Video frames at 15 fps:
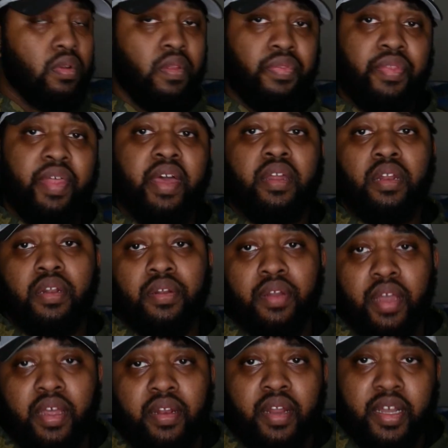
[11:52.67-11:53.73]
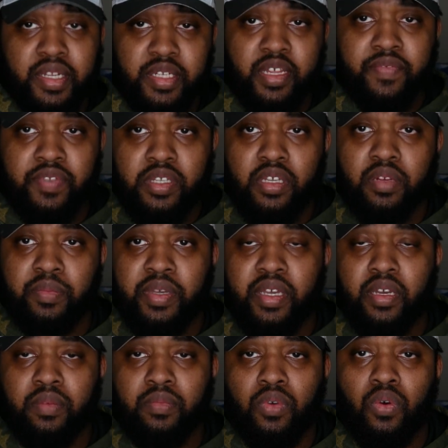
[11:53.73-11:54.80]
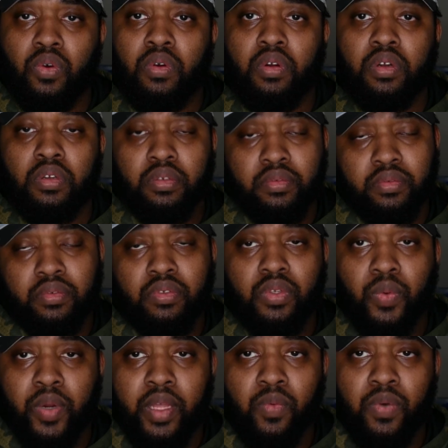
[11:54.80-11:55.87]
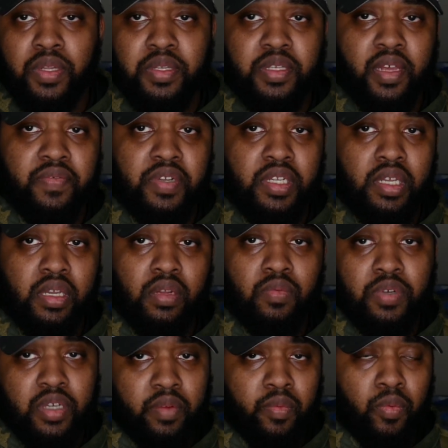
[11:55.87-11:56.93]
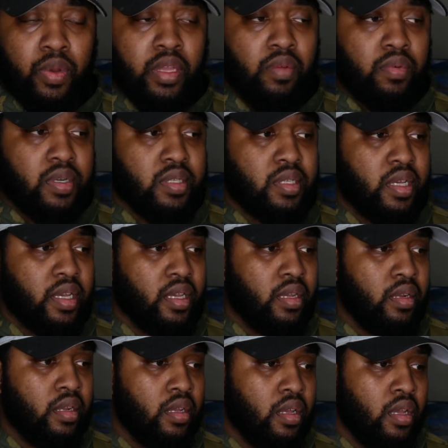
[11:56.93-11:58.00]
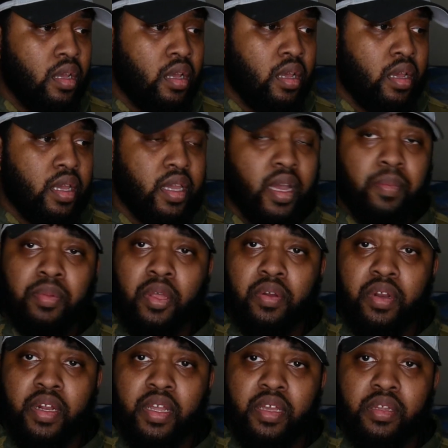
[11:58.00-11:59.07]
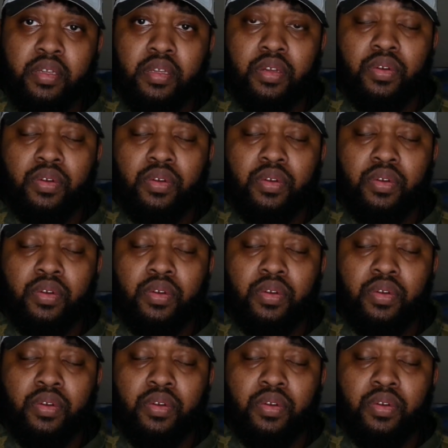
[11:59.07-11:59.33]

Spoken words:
Then, at 9:17 p.m. or 21:17, whichever way you want to say it, he uploaded his